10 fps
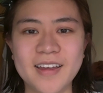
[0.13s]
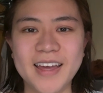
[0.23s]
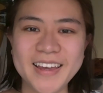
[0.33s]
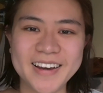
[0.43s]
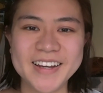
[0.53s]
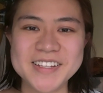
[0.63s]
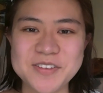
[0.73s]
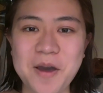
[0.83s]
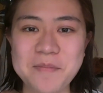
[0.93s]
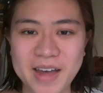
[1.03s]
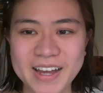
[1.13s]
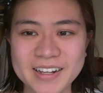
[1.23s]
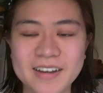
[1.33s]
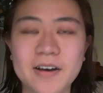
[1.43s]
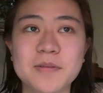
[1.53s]
Hey guys, so I'm
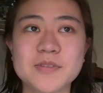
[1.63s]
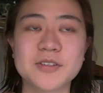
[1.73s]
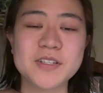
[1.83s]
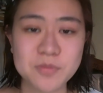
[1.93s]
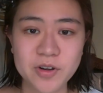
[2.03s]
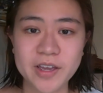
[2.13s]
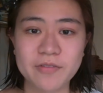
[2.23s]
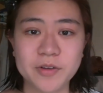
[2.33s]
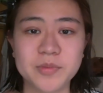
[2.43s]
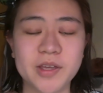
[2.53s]
back. So this morning I filmed